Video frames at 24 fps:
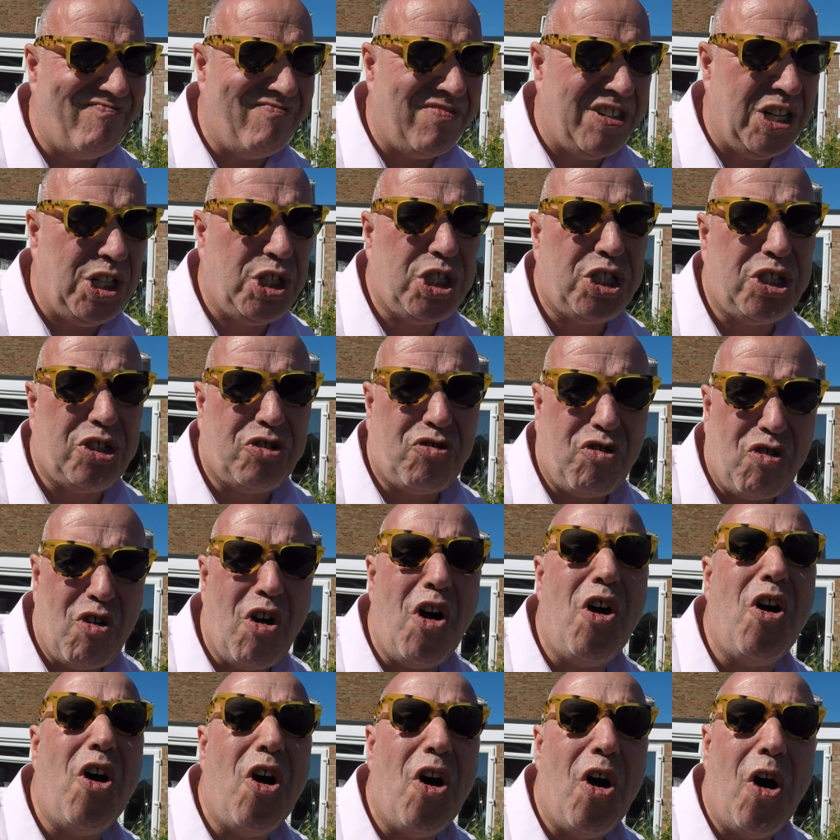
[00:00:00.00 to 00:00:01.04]

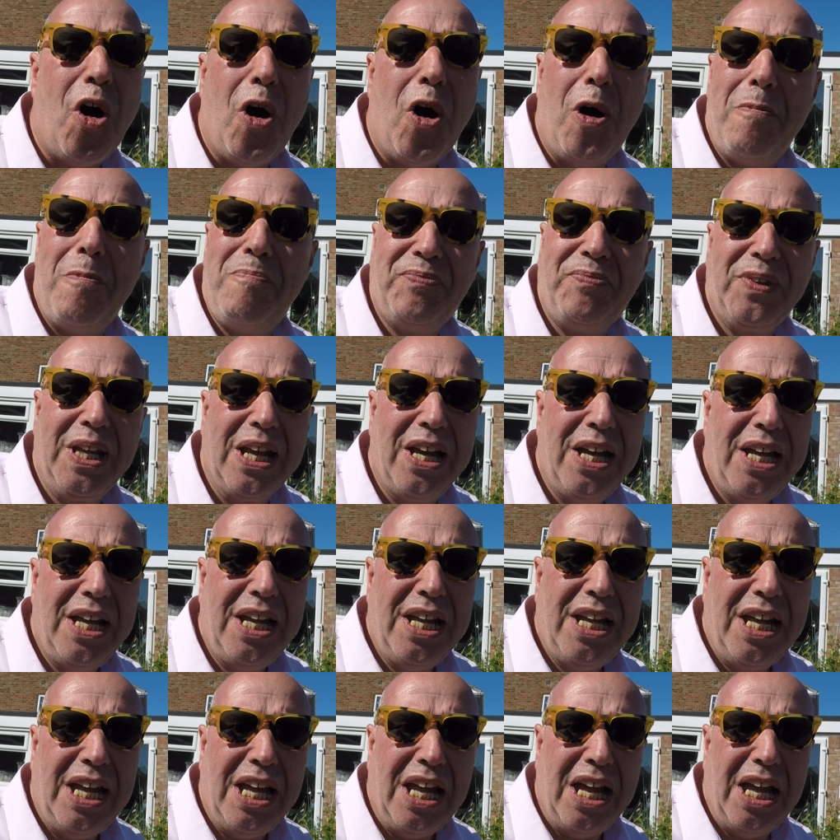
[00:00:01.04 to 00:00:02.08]
distraught
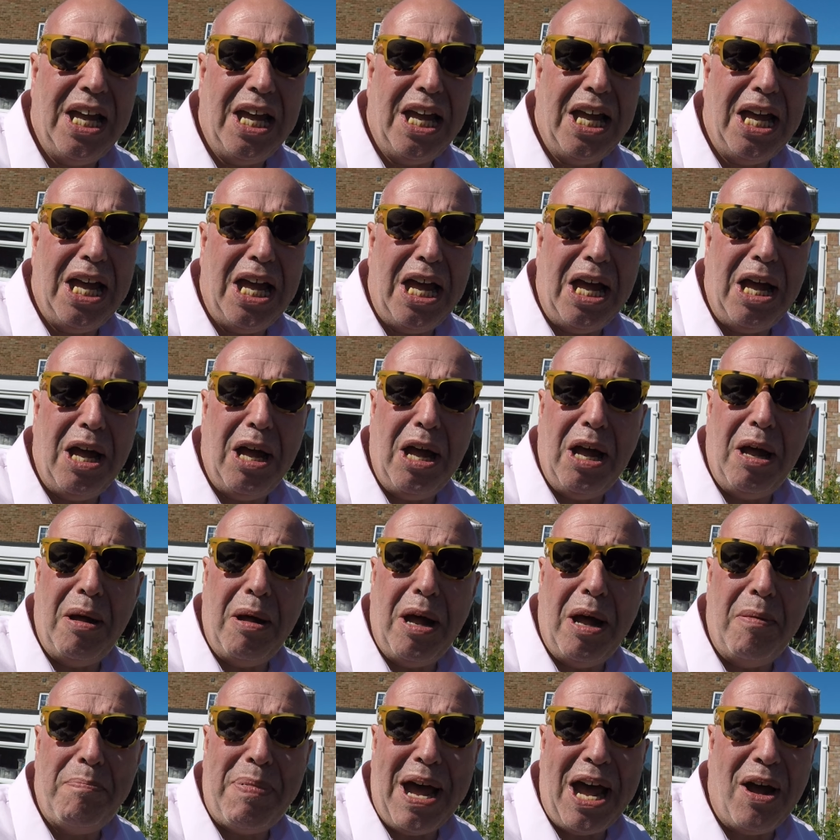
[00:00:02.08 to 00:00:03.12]

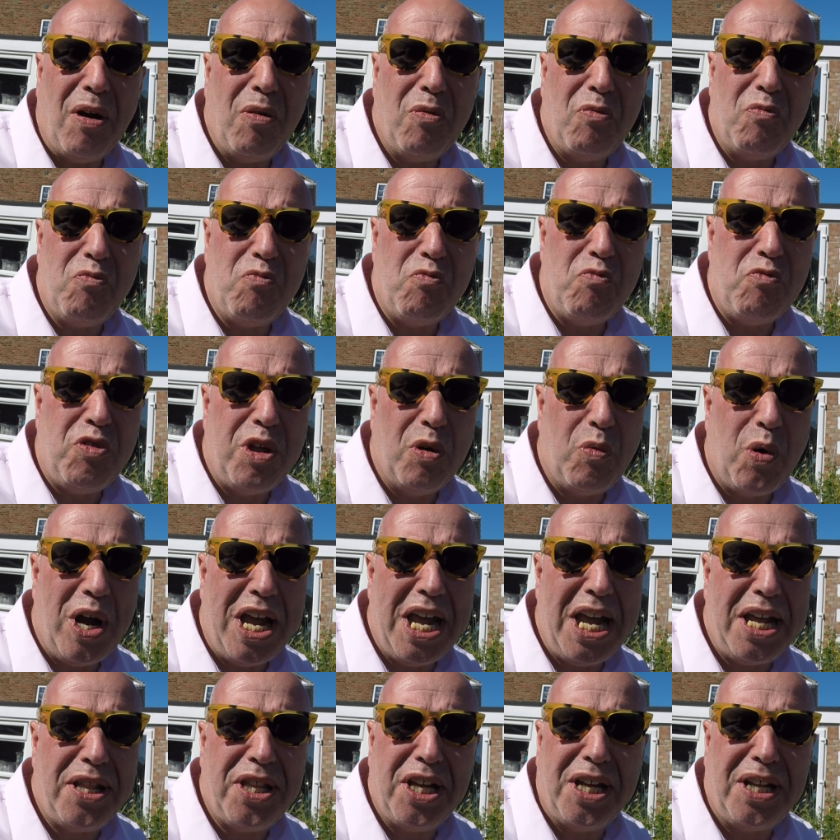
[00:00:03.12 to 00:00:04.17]
about the
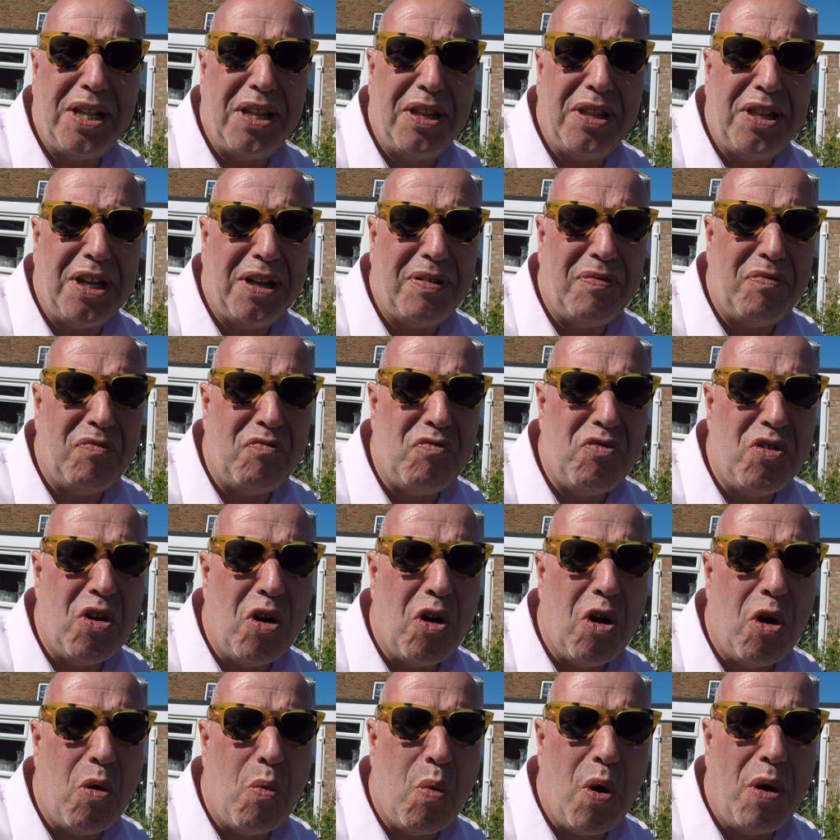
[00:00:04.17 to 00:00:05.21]
way that
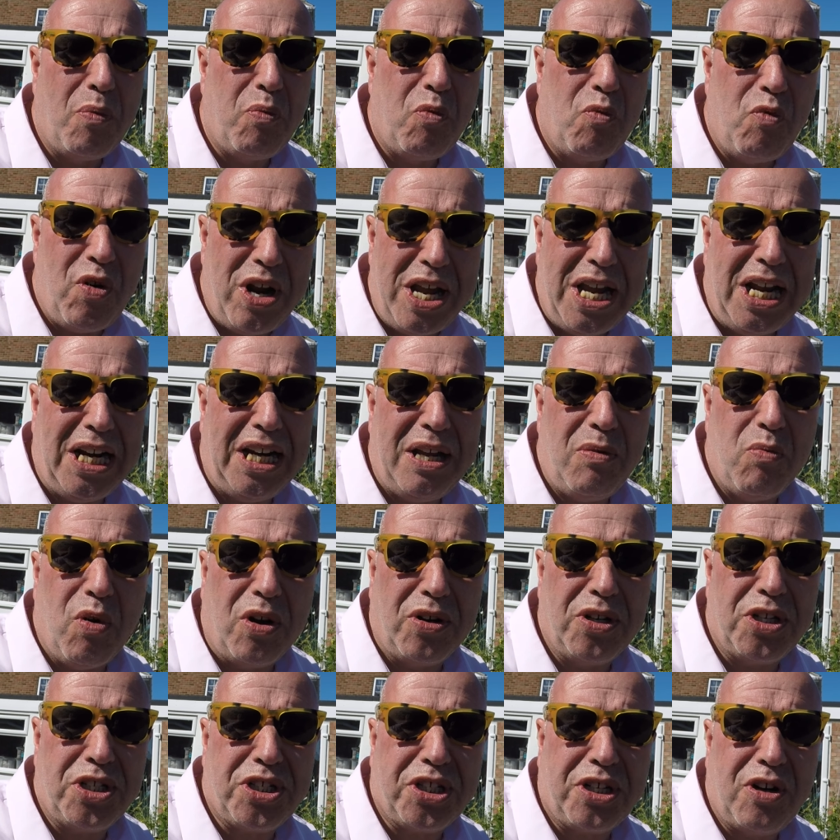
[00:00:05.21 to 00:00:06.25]
no one really
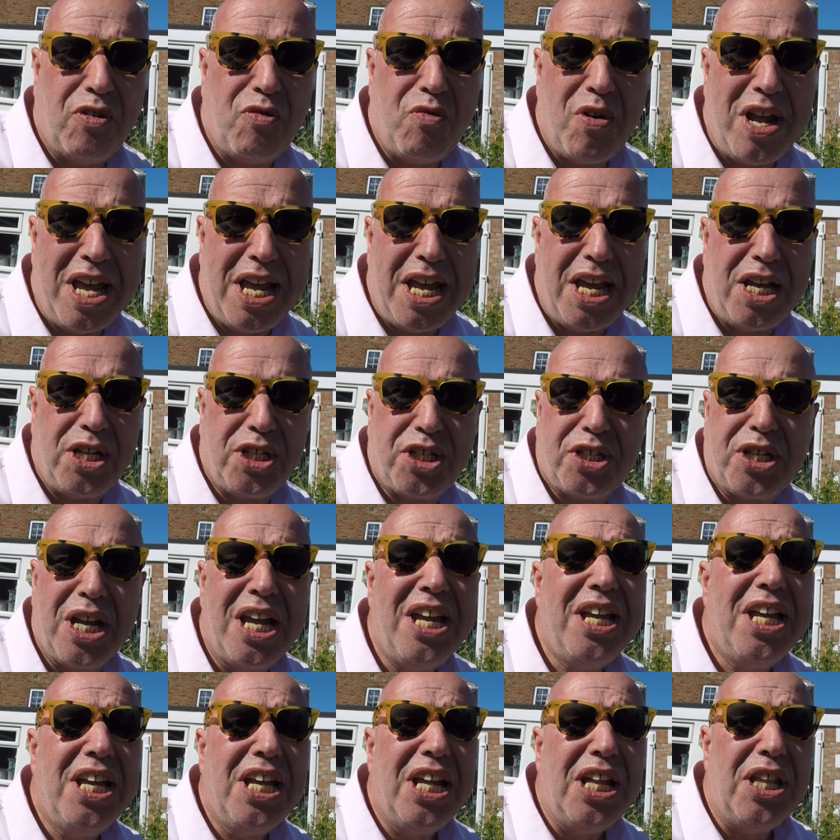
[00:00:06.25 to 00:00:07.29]
wants to raise
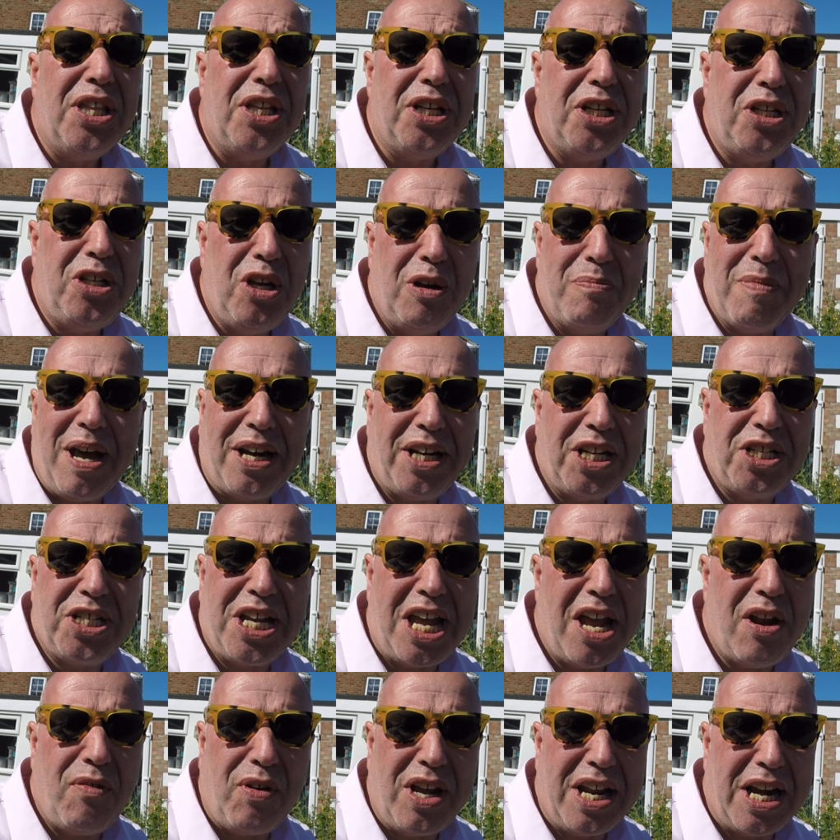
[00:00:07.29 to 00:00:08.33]
the
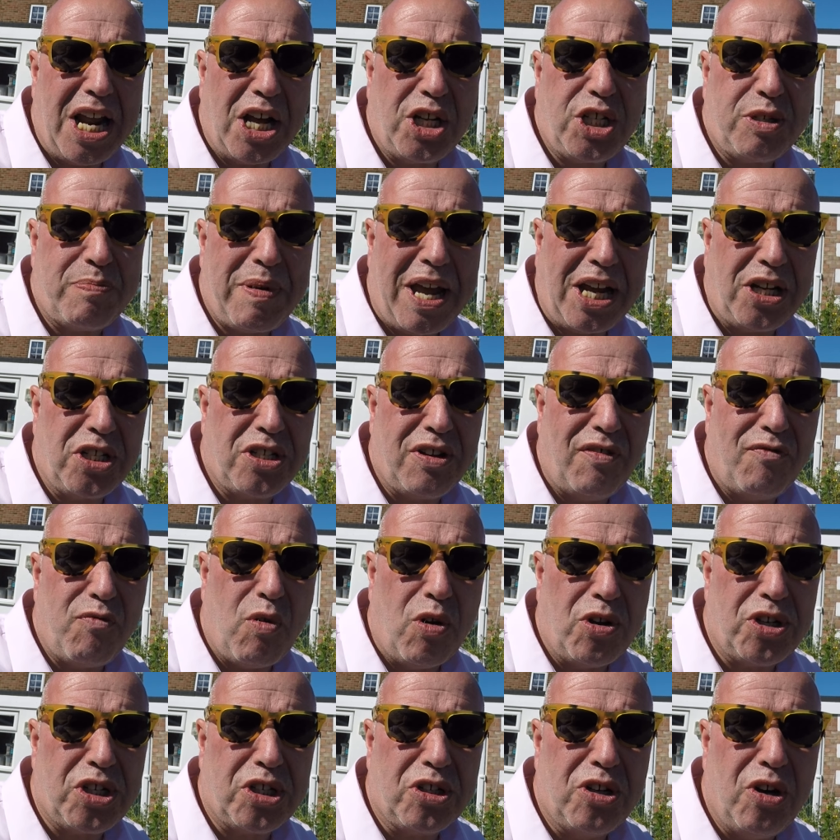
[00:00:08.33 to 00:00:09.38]
humanitarian aspects of
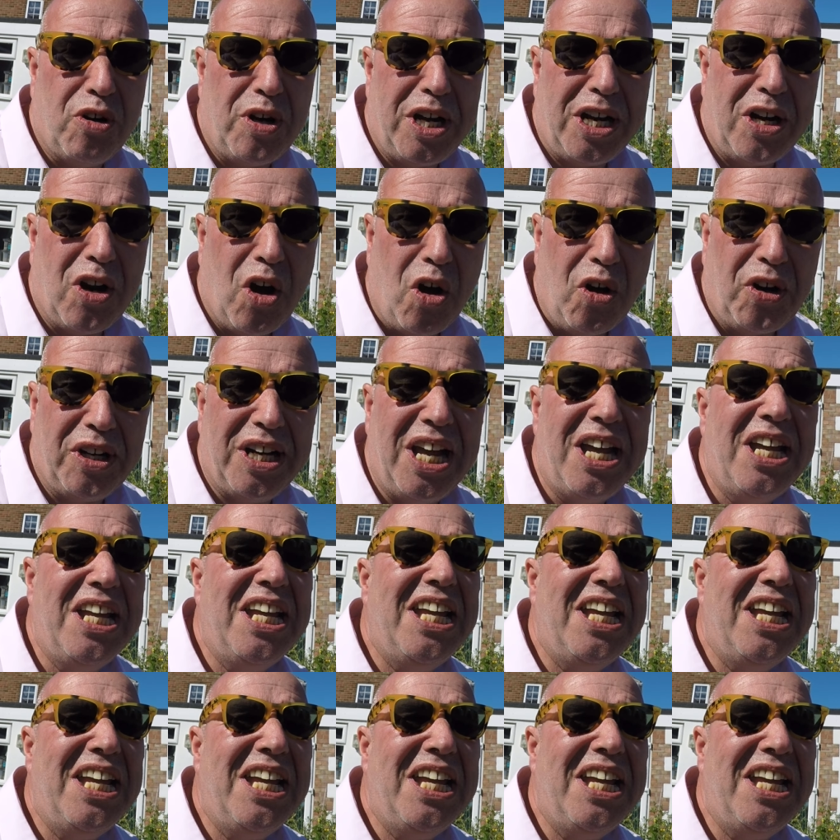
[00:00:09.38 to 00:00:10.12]
what's going on